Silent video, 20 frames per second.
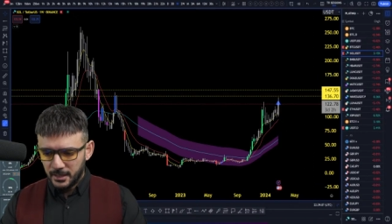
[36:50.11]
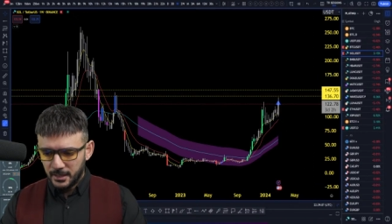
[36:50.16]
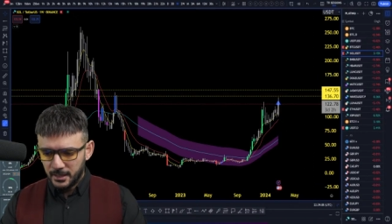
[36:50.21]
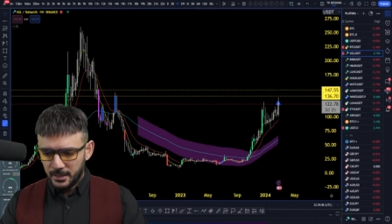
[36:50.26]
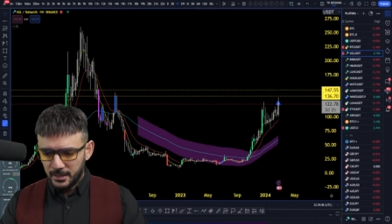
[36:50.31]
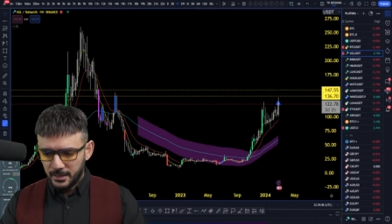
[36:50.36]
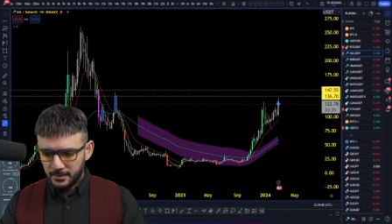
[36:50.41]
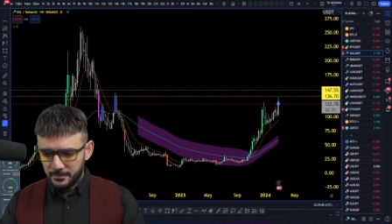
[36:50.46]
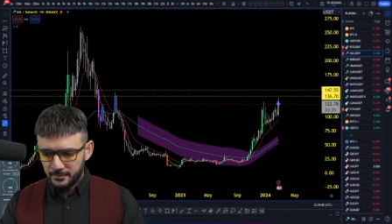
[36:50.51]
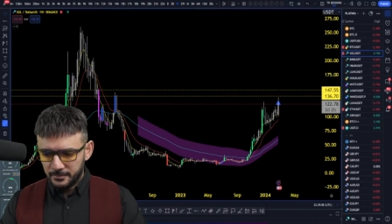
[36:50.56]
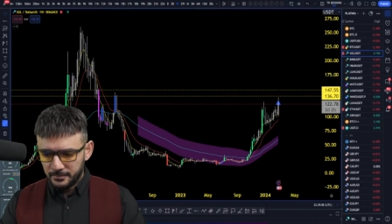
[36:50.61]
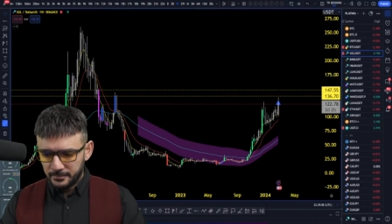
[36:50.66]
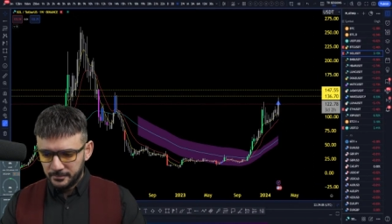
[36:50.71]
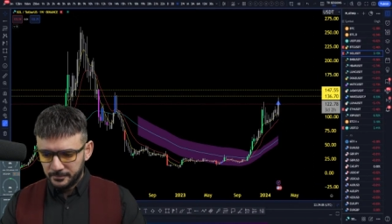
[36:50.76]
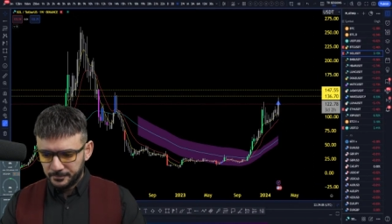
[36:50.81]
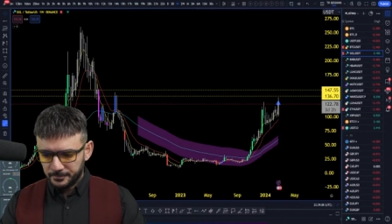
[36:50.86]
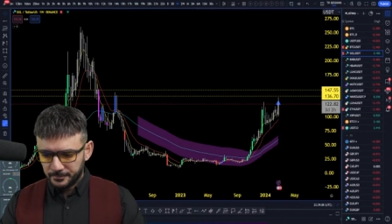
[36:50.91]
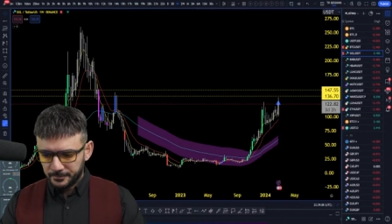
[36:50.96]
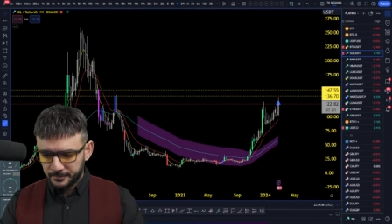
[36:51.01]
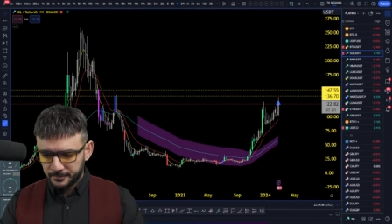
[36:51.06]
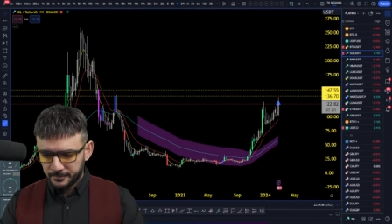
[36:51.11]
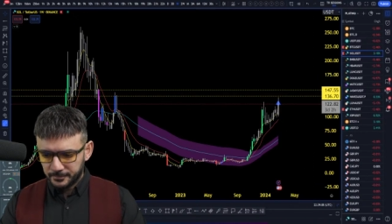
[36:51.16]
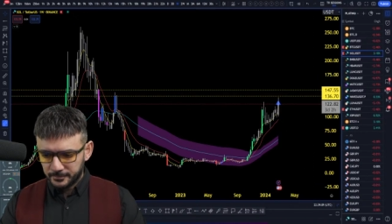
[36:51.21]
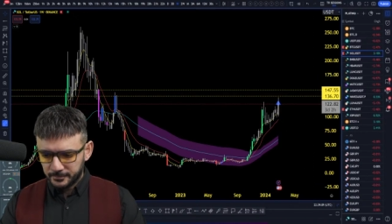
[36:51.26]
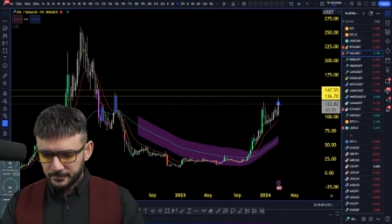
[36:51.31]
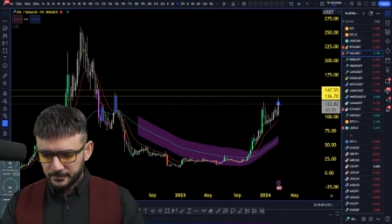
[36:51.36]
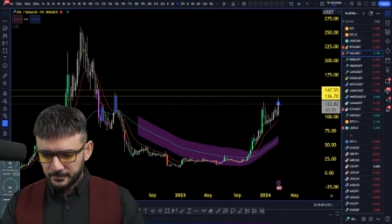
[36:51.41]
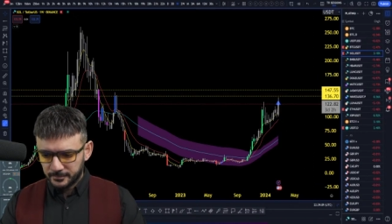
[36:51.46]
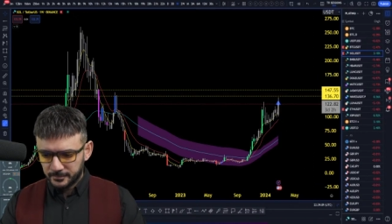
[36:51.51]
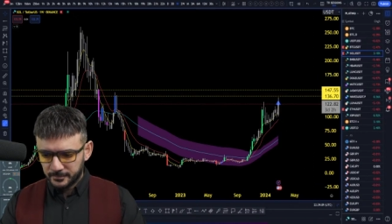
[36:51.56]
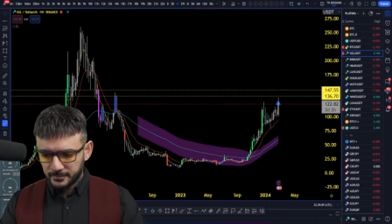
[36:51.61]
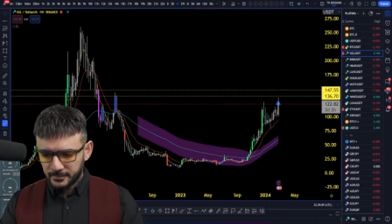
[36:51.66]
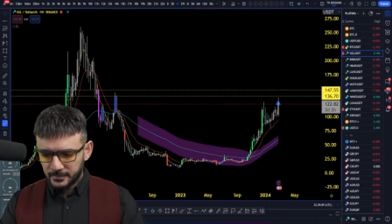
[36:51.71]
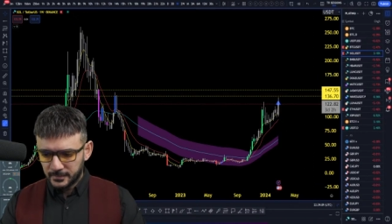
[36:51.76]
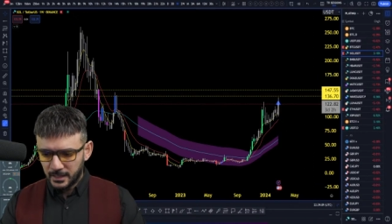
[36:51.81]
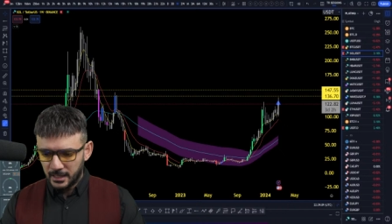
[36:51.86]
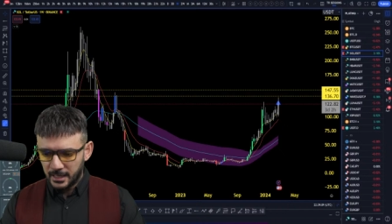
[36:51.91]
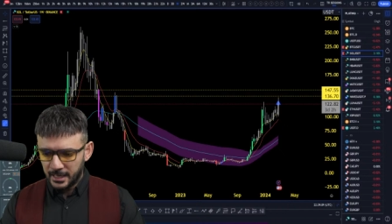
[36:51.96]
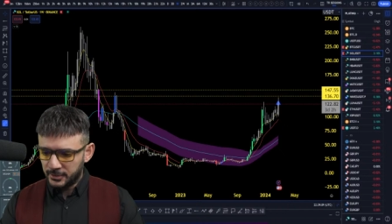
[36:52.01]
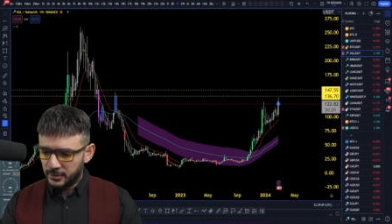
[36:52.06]
Um,
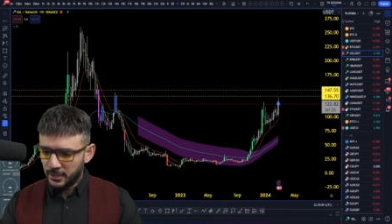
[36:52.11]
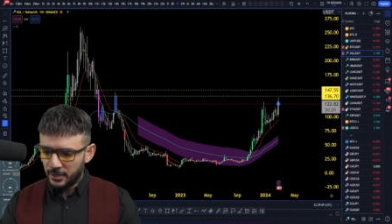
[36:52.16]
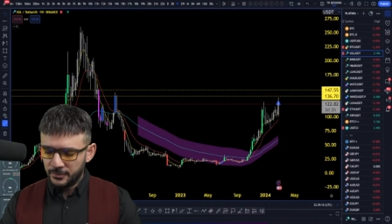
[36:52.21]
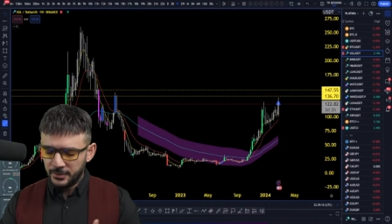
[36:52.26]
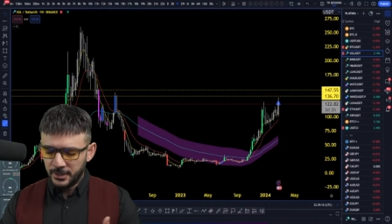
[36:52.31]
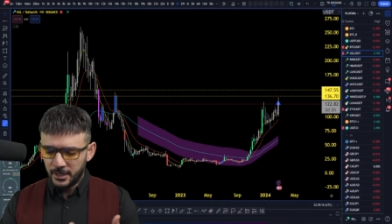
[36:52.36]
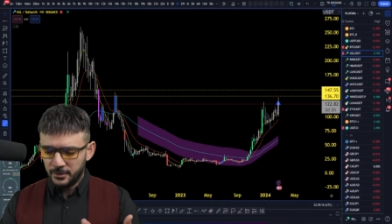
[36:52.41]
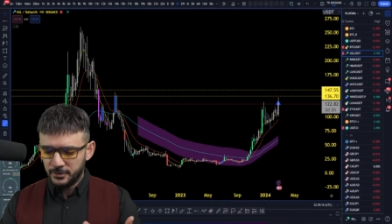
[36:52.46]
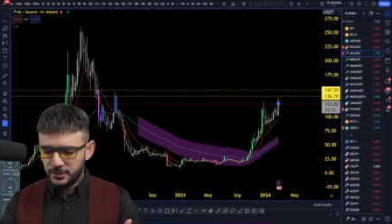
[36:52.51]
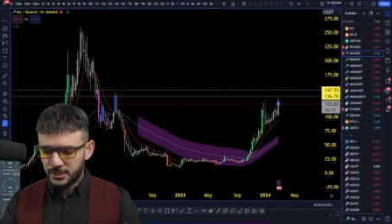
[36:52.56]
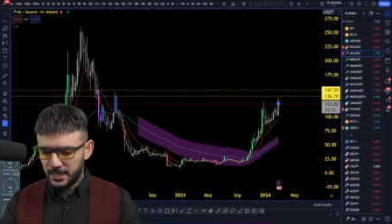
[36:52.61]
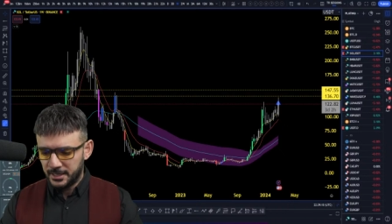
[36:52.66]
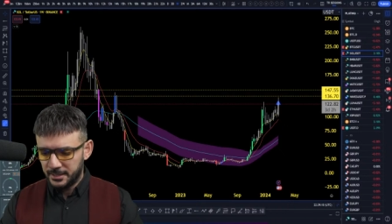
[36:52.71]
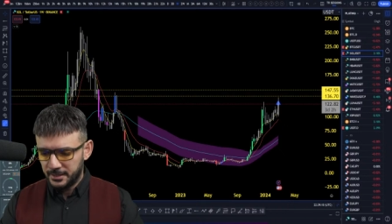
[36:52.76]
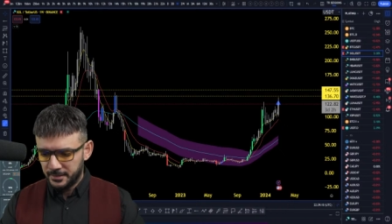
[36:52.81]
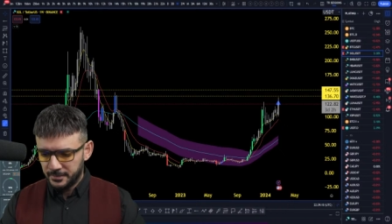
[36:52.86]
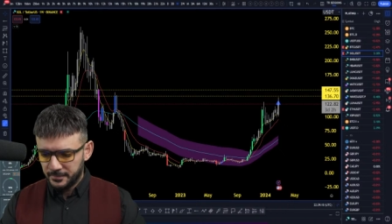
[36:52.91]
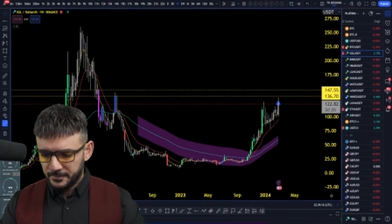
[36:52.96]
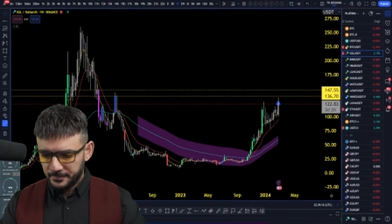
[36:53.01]
I don't know, Janet.